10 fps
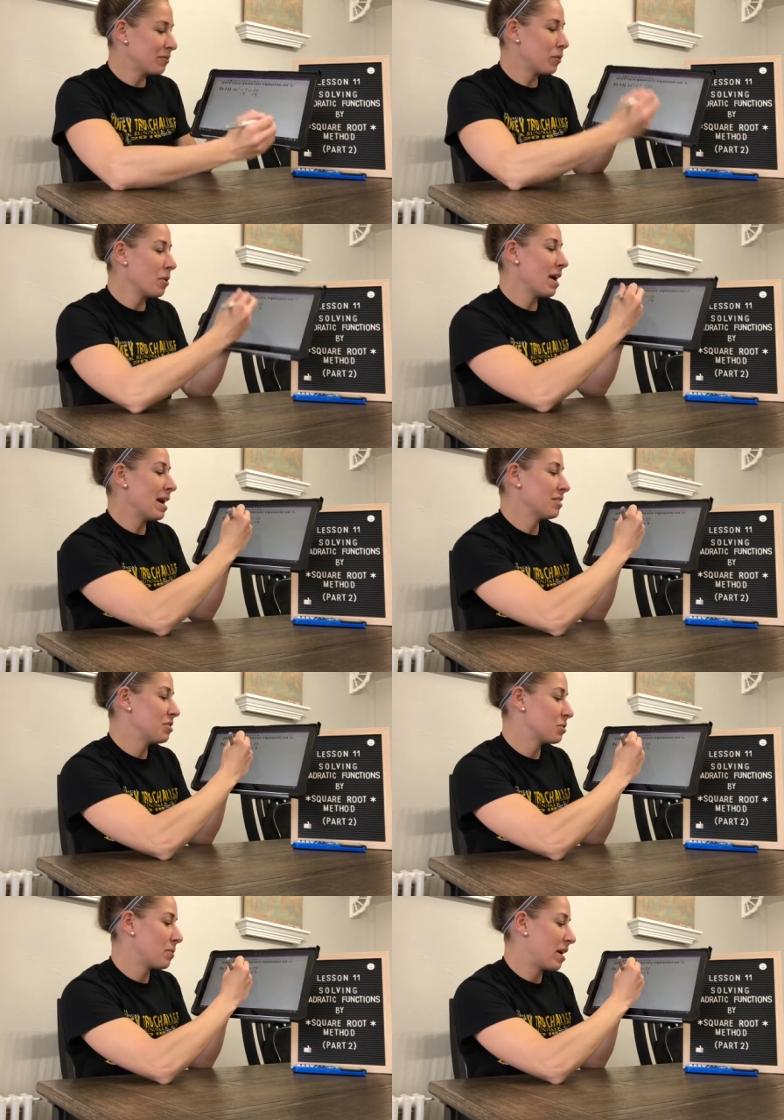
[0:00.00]
4x
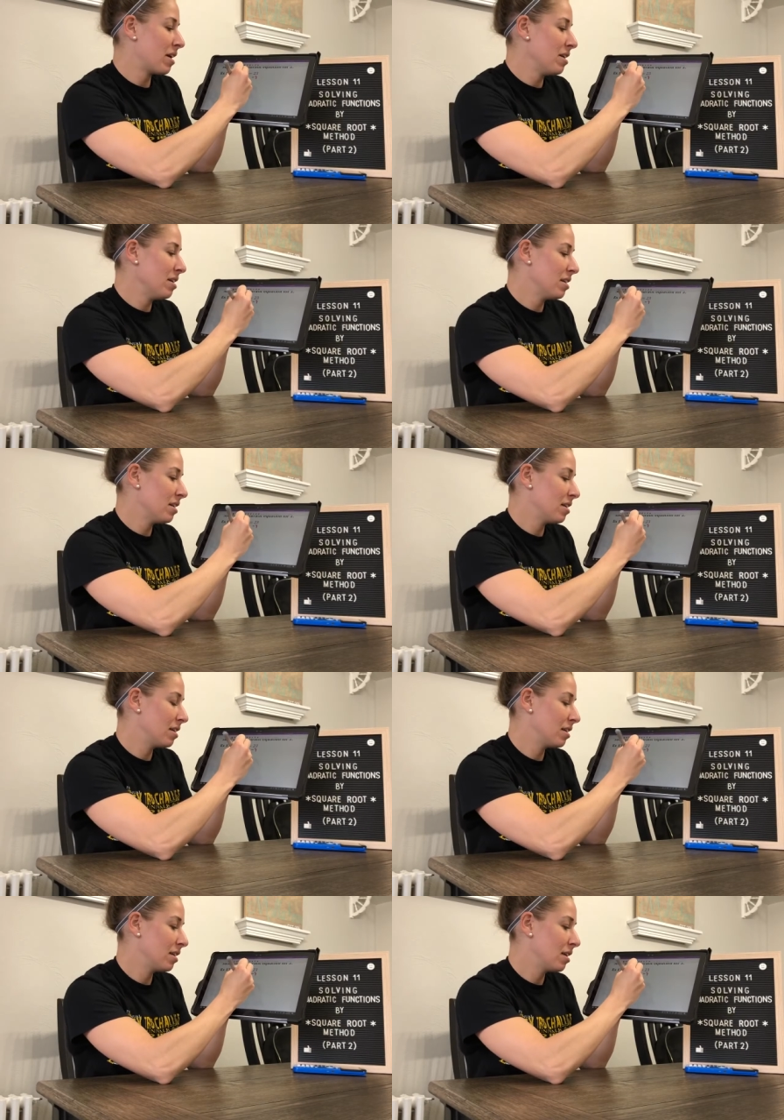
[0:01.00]
squared
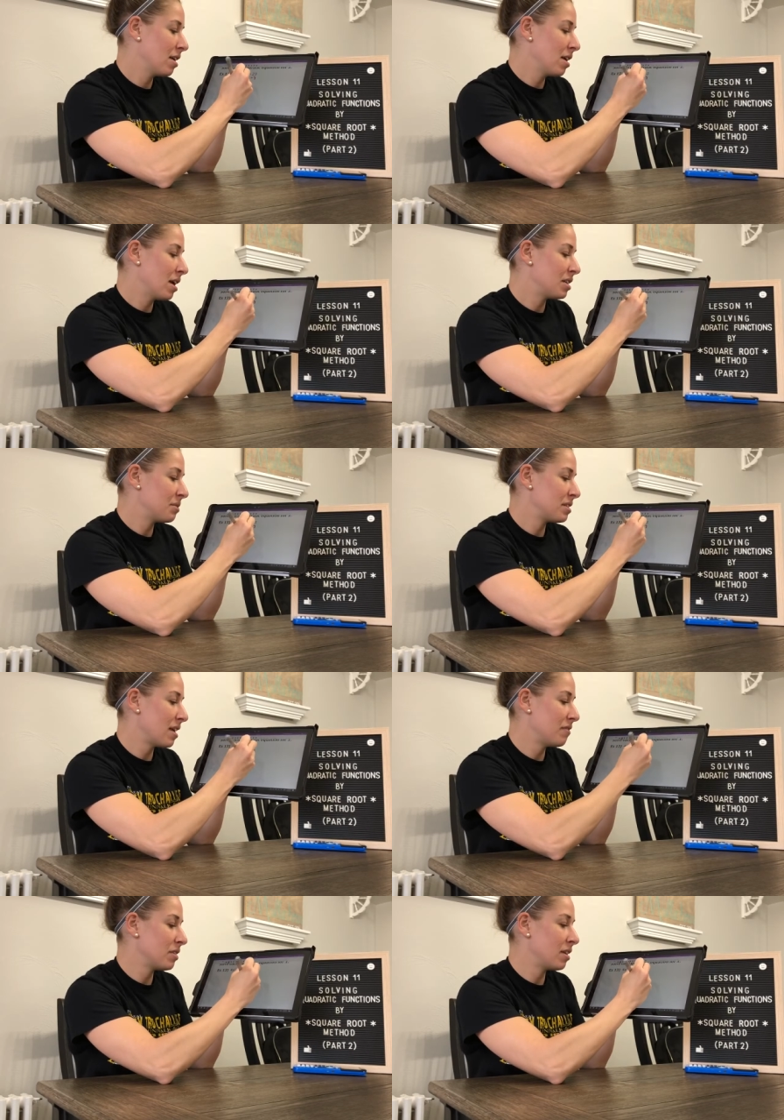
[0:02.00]
is what's
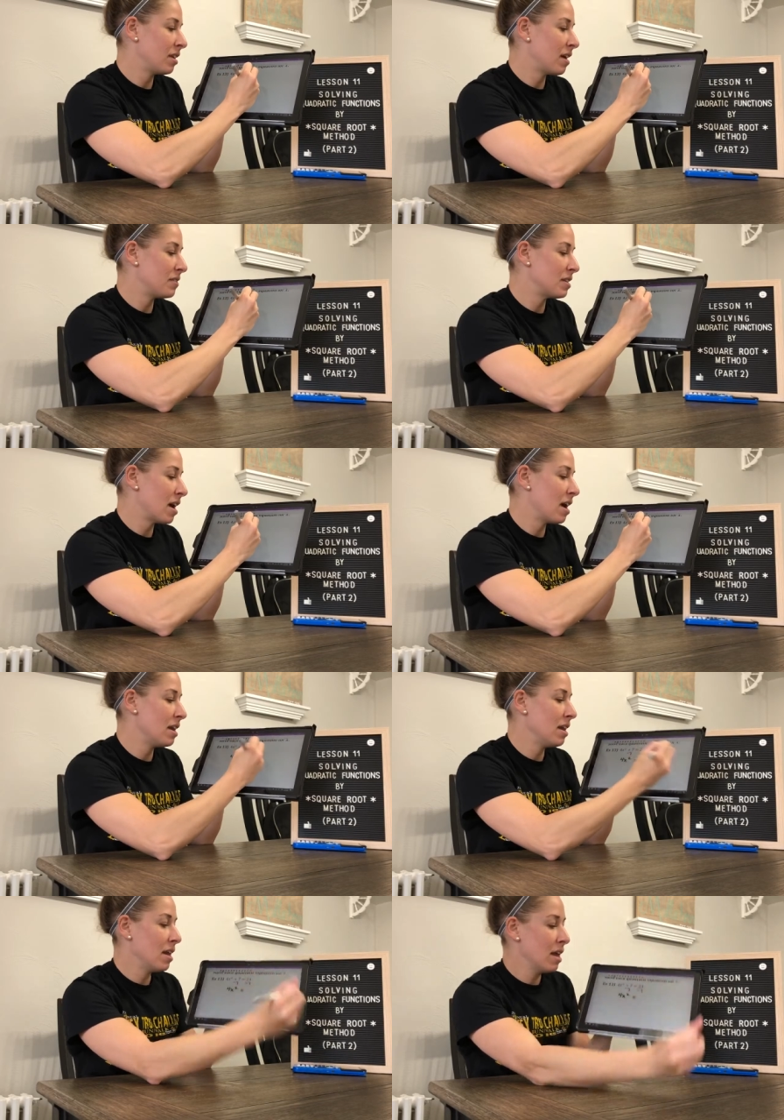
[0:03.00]
left on the left
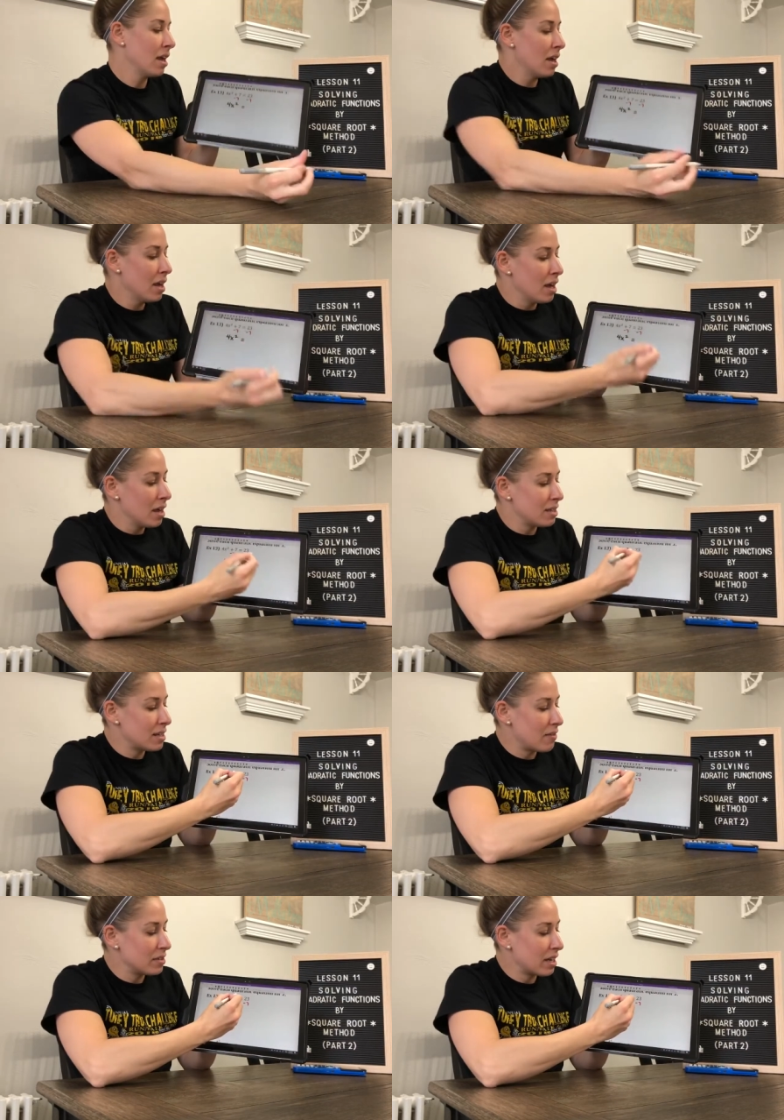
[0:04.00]
side. The
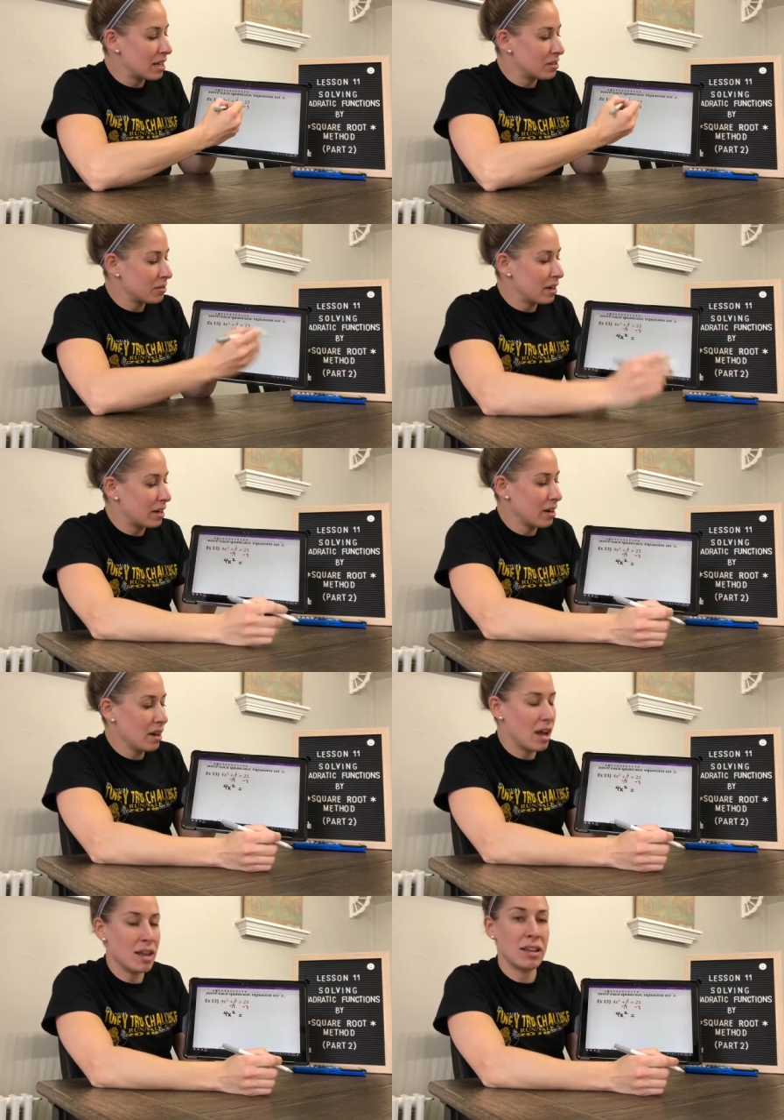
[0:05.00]
7's cancel here,
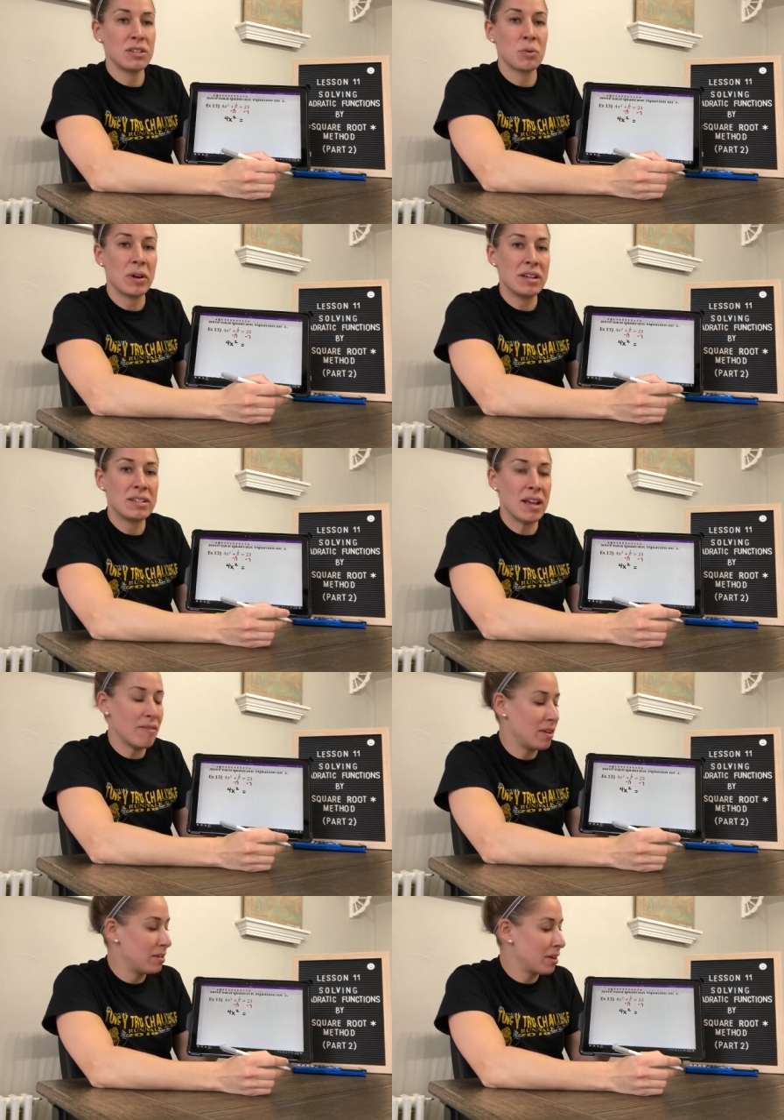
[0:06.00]
and then
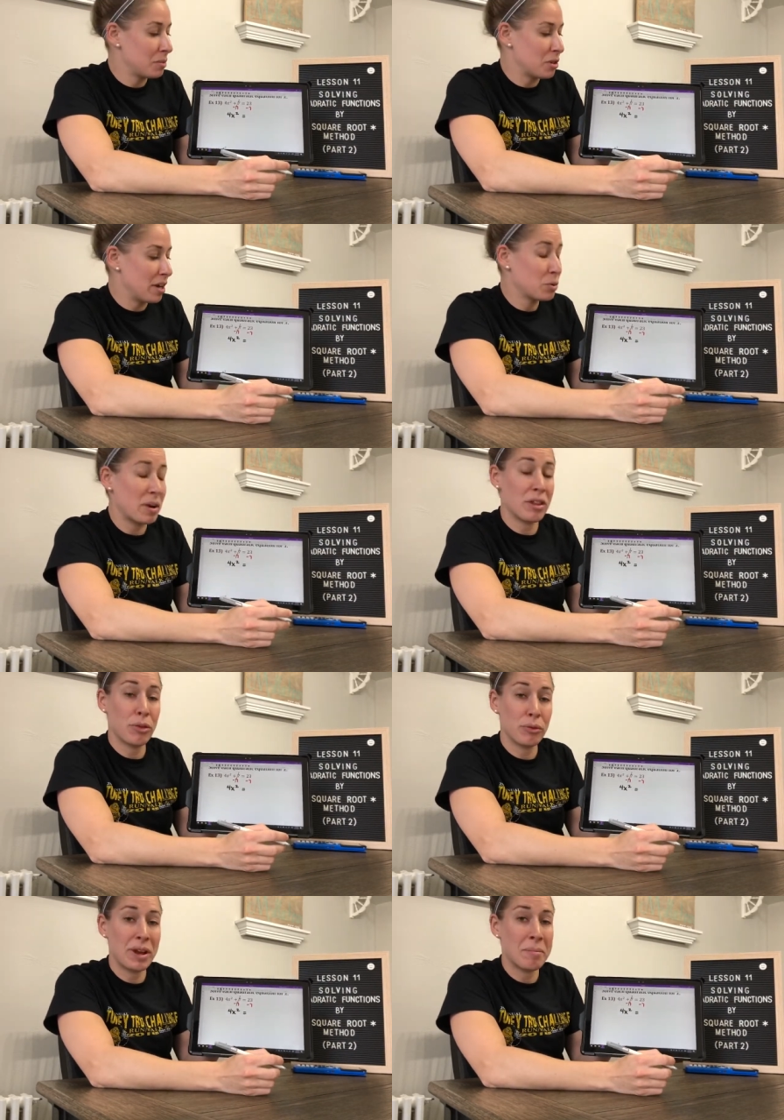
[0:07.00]

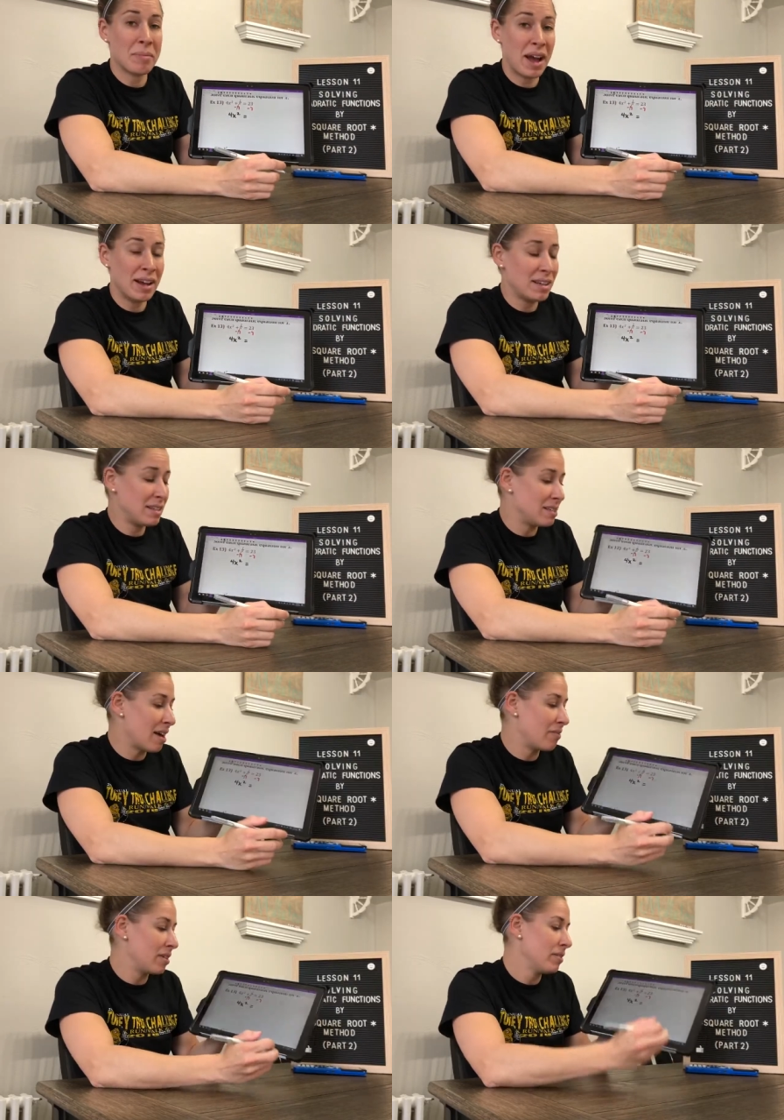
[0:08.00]
23 minus
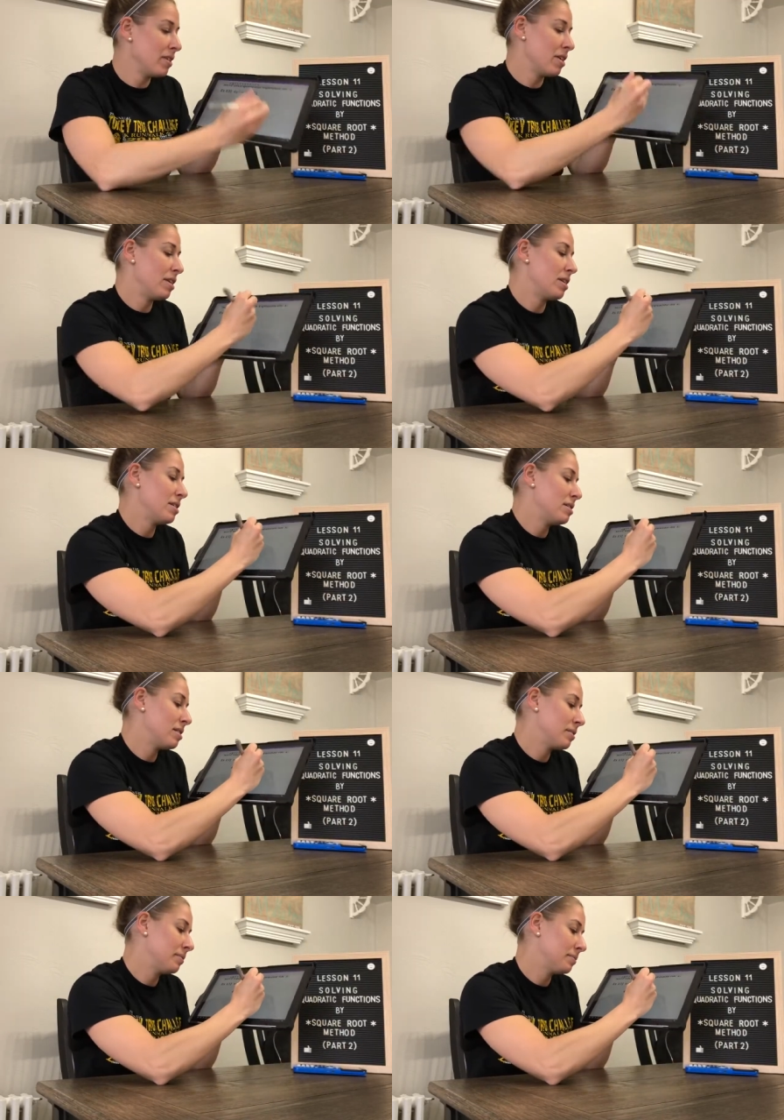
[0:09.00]
7 is